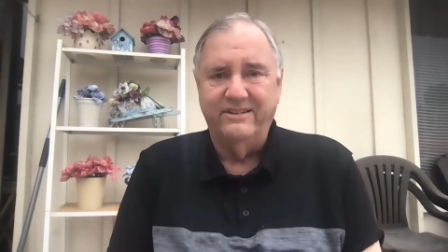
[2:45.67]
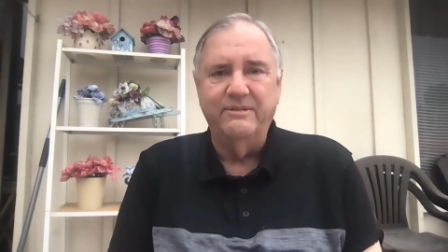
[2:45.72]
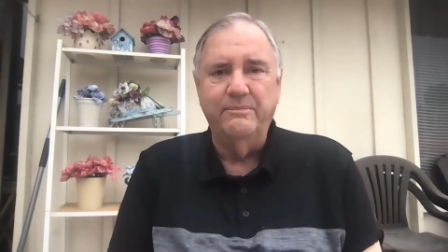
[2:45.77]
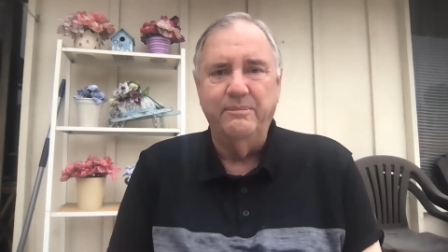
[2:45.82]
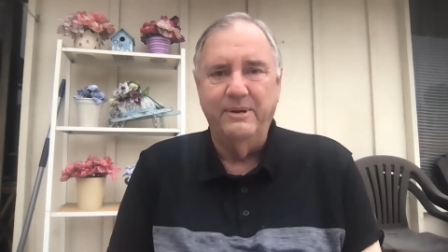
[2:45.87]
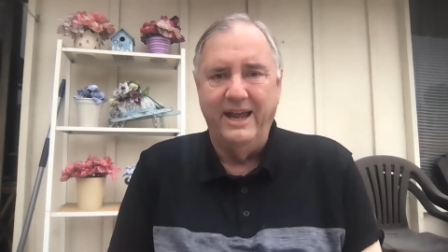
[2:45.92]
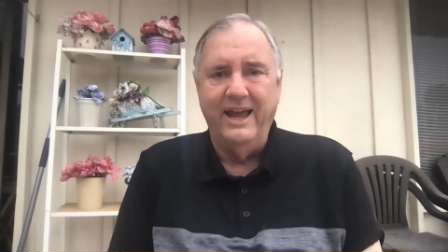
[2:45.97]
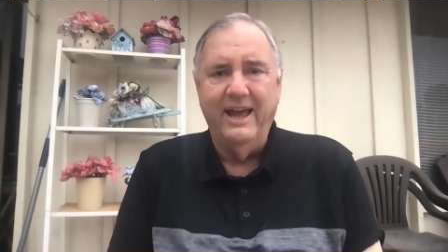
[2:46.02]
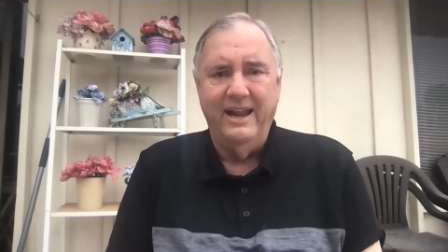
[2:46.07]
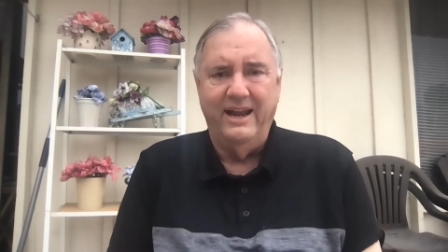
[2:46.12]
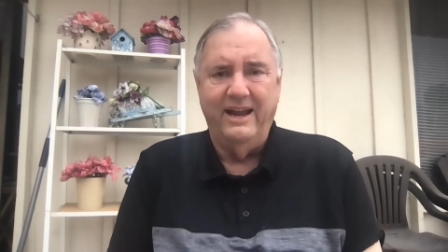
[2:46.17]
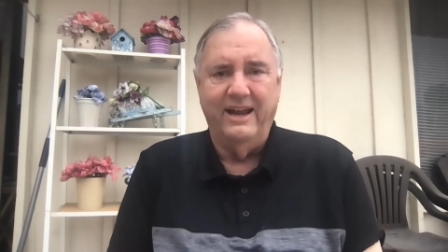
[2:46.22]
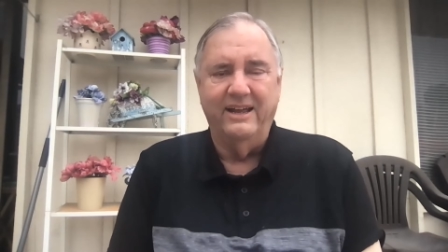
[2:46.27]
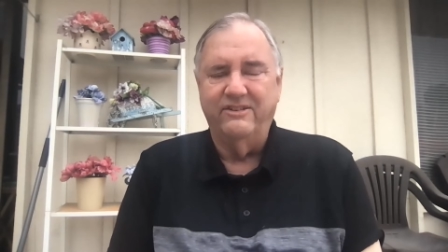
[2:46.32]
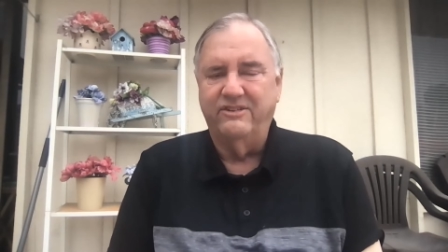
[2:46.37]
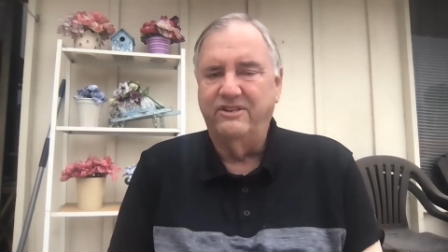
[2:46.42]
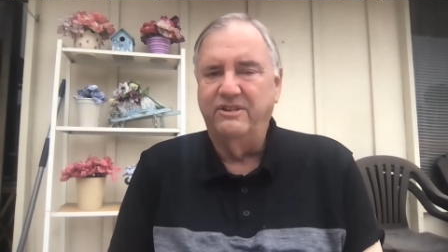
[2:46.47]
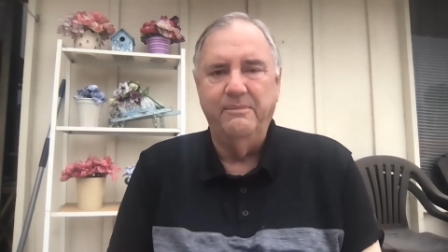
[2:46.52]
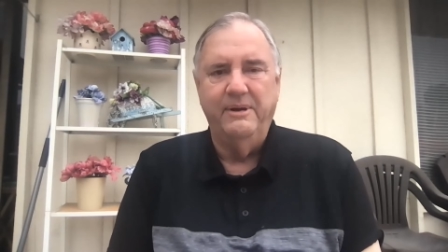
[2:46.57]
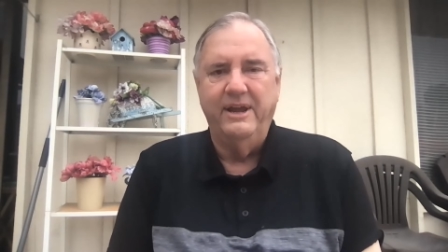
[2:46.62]
the beginning.
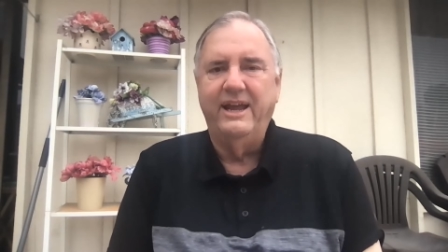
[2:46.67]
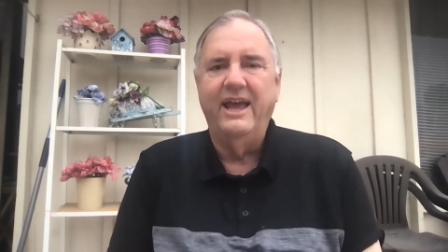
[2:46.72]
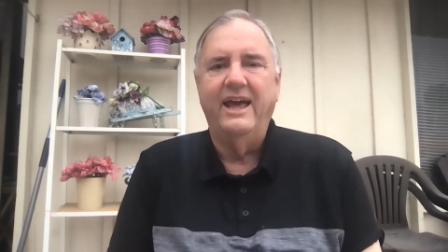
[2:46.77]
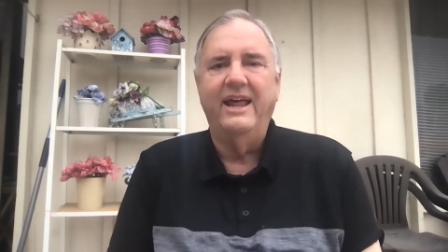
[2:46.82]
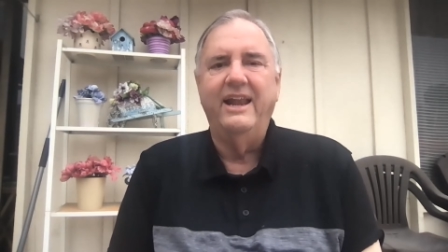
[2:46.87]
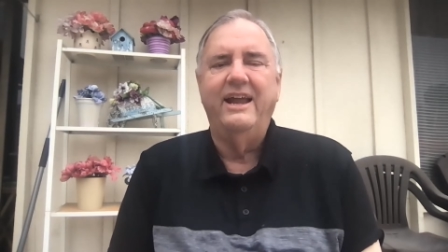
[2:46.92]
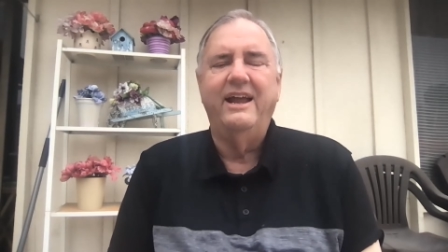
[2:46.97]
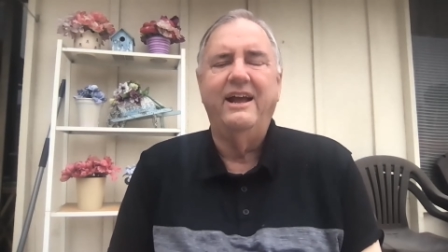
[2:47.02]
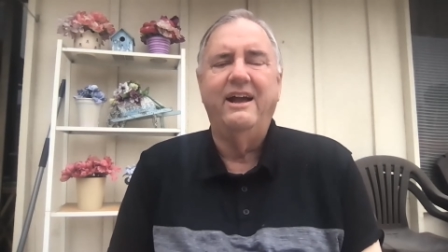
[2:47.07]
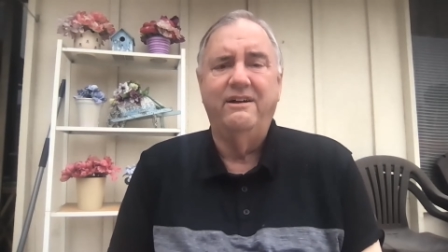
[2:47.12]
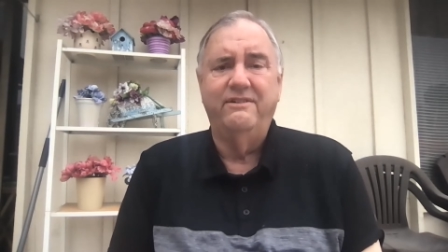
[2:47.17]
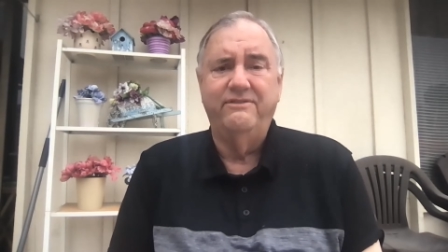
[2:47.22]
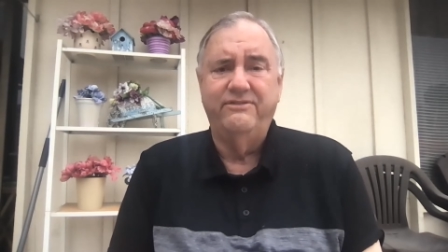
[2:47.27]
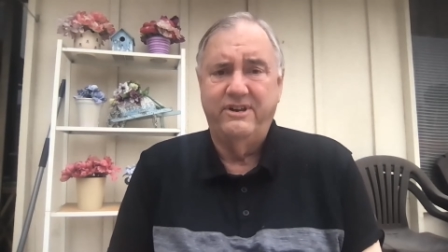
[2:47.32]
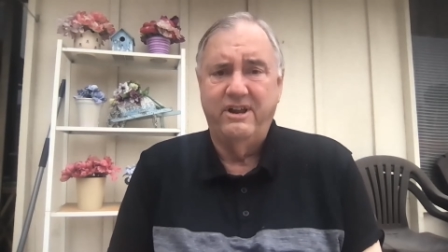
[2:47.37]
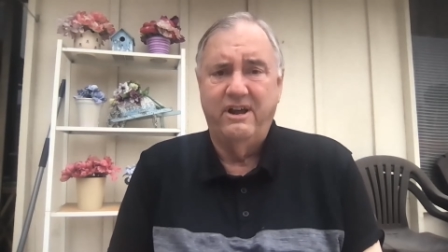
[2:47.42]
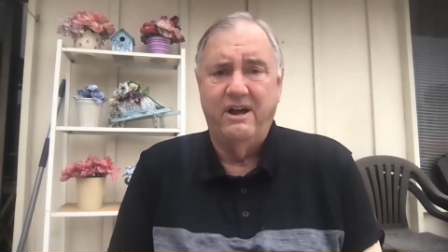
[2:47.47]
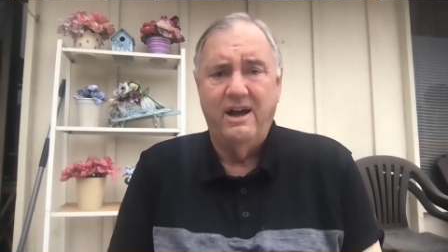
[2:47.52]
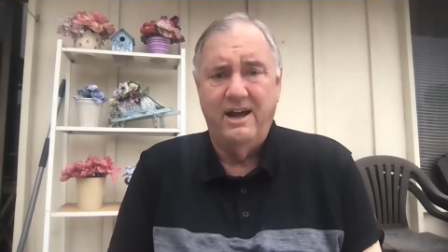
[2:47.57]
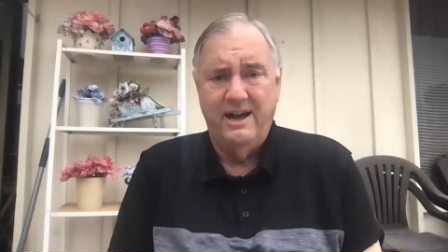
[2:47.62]
It's the beginning of
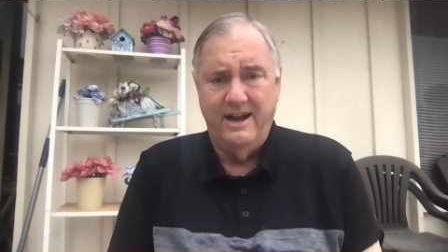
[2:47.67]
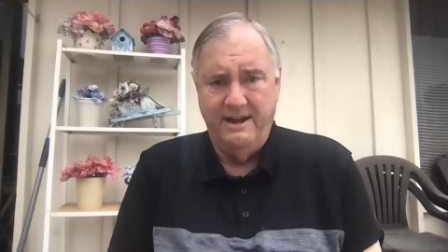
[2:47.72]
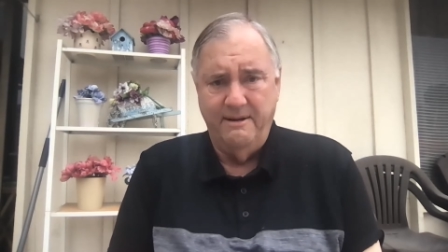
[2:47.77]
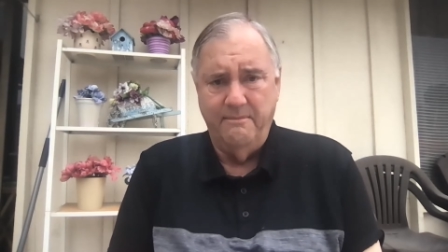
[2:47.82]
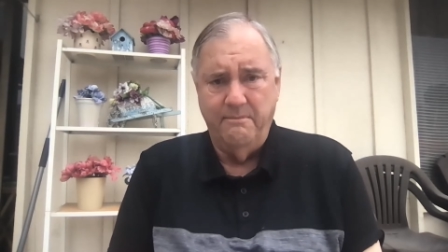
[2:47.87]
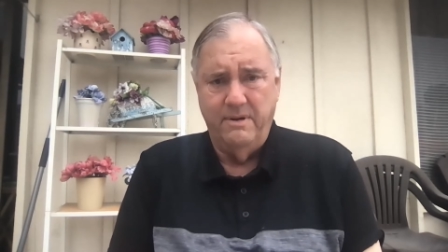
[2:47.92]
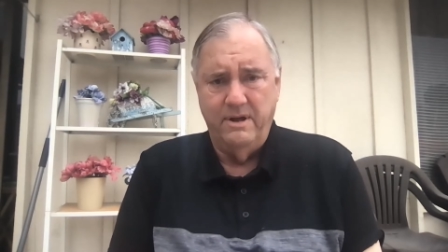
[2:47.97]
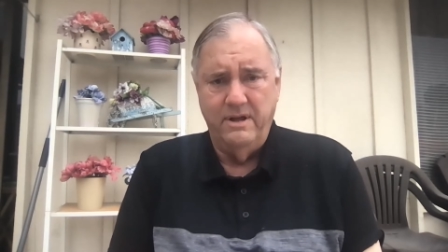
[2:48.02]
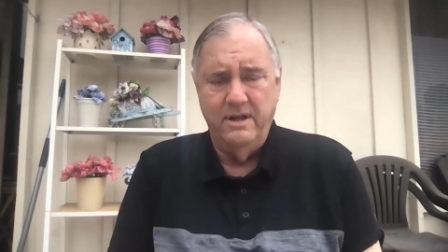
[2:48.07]
time.